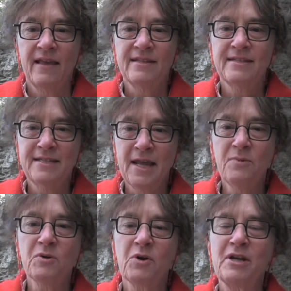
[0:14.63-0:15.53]
Today
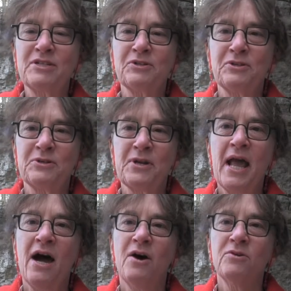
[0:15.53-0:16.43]
we're going to learn
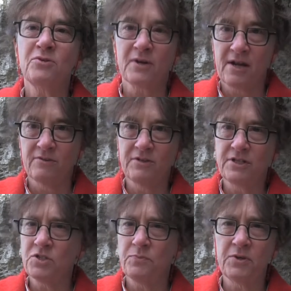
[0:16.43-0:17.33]
how Door
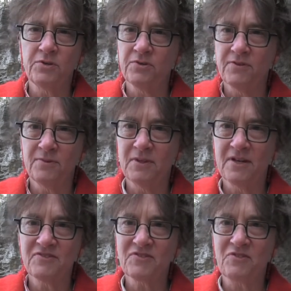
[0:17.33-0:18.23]
County's beautiful
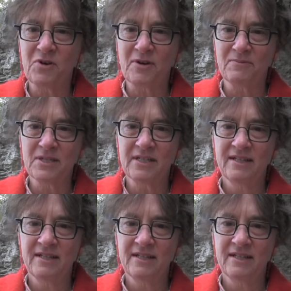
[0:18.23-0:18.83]
bluffs formed.